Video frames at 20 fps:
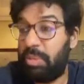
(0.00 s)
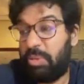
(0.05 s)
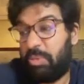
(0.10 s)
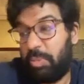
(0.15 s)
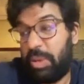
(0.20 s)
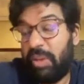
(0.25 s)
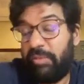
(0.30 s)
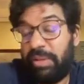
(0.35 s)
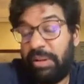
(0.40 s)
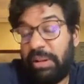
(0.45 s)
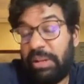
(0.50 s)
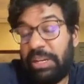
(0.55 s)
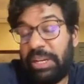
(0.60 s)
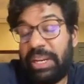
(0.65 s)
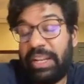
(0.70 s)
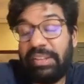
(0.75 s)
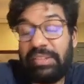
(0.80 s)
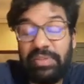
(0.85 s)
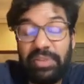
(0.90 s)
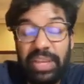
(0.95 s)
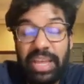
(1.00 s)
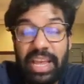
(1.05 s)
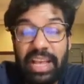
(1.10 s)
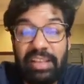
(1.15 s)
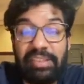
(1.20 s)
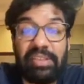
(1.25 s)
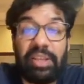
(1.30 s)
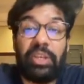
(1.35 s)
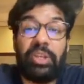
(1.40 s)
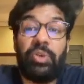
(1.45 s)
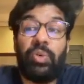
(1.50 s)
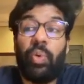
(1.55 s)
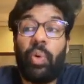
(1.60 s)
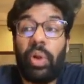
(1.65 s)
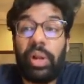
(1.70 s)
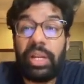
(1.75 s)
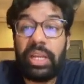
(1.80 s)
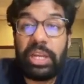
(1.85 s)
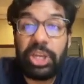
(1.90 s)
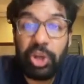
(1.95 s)
We have been learning this for years. You
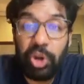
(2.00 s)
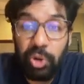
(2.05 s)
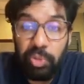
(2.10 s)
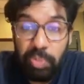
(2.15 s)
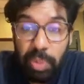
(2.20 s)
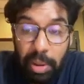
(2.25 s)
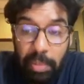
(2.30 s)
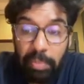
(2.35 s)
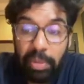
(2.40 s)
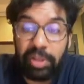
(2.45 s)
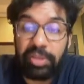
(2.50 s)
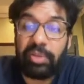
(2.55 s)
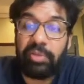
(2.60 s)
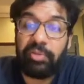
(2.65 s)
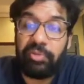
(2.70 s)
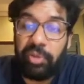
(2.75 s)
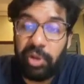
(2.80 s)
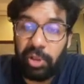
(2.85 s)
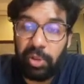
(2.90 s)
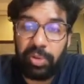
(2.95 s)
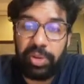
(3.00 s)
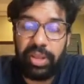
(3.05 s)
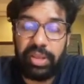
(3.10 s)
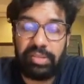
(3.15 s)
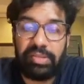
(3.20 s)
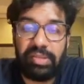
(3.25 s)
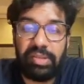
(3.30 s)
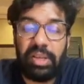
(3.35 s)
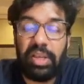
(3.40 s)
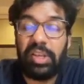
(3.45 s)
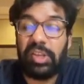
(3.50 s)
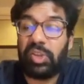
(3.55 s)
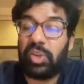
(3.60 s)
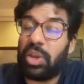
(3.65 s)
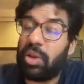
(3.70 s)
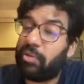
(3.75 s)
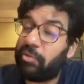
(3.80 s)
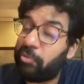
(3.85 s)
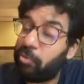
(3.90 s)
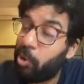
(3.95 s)
all need to remember to follow this. So
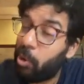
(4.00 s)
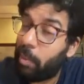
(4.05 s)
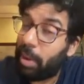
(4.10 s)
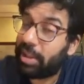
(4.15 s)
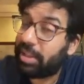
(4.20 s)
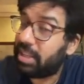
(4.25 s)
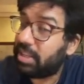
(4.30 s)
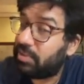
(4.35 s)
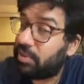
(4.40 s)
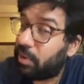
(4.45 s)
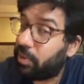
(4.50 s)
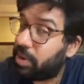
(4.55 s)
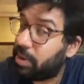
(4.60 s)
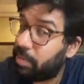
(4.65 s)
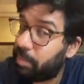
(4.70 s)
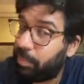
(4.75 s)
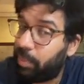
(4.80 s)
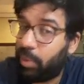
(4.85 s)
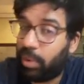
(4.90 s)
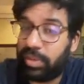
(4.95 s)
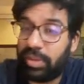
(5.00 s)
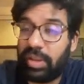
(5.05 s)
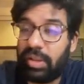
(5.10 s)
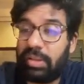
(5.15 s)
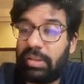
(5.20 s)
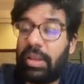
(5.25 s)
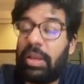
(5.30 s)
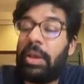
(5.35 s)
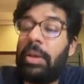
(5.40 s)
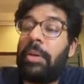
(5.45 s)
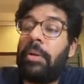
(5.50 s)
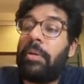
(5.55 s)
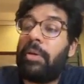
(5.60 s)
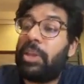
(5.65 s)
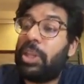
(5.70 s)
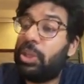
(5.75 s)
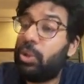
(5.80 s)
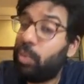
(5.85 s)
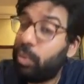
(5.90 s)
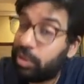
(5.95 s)
your format is very important.
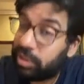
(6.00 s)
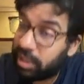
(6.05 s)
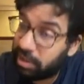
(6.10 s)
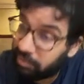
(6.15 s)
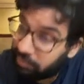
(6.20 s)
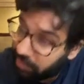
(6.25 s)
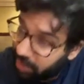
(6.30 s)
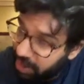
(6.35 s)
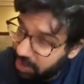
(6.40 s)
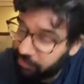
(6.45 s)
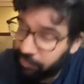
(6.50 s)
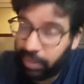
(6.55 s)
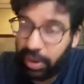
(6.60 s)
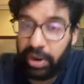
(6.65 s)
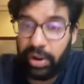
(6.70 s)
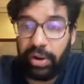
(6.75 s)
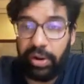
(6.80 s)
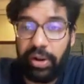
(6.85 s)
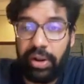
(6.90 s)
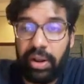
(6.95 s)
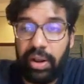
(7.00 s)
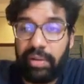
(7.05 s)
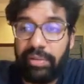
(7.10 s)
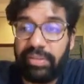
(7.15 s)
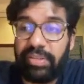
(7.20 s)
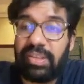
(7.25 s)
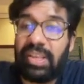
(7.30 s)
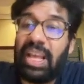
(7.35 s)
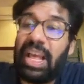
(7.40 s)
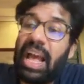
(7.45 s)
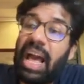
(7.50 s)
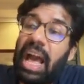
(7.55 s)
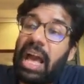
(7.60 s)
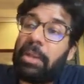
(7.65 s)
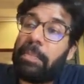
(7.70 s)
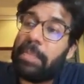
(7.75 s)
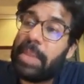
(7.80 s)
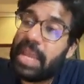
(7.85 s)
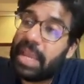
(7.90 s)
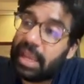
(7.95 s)
Using 5 paragraphs
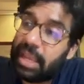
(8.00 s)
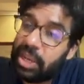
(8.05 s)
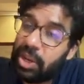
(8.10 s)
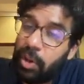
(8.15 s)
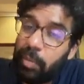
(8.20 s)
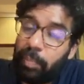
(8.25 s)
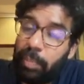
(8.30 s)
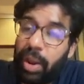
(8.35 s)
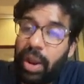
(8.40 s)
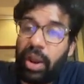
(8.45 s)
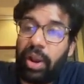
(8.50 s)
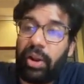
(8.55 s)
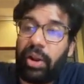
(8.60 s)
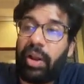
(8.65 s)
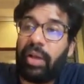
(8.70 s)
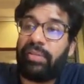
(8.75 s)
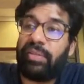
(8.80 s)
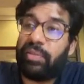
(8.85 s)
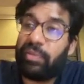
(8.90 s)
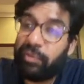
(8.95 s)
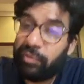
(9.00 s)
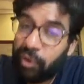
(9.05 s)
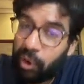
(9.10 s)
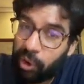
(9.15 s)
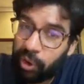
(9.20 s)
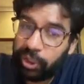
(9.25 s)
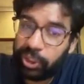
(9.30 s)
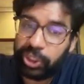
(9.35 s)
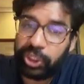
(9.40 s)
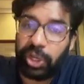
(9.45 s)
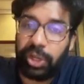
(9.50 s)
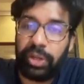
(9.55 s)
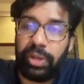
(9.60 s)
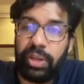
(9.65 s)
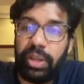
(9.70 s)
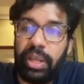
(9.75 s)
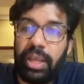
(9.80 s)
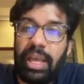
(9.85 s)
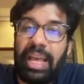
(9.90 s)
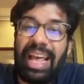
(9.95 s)
and making your paragraphs
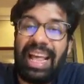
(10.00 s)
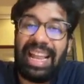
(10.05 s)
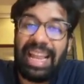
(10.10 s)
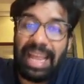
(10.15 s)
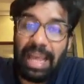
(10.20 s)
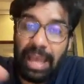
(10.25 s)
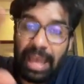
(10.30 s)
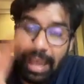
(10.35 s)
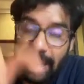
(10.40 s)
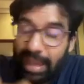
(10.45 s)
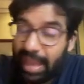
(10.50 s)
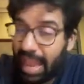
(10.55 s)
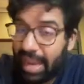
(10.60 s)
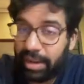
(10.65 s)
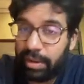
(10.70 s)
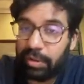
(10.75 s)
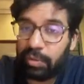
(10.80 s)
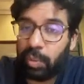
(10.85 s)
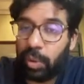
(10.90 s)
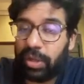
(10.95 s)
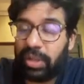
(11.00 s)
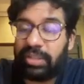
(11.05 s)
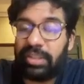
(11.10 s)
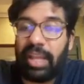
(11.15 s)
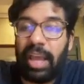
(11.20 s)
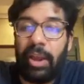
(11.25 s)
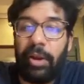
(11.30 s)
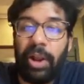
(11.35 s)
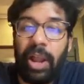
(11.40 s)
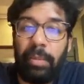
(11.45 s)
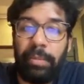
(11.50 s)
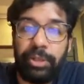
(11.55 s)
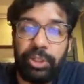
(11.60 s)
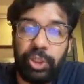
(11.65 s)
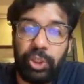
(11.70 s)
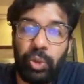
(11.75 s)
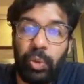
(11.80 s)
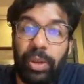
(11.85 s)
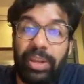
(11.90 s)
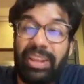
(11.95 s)
function like this, what this diagram is
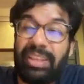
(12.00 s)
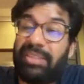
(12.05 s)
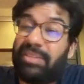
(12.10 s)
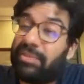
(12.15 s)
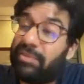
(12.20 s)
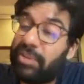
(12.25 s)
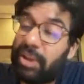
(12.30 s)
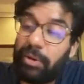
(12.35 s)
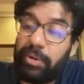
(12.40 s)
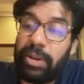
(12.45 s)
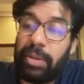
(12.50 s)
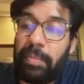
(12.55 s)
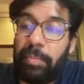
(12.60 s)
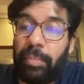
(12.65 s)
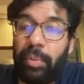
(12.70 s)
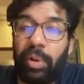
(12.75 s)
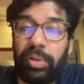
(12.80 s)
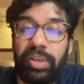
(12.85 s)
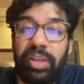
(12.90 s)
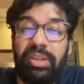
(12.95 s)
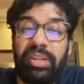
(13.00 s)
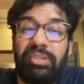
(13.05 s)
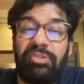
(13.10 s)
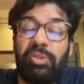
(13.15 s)
showing is very important.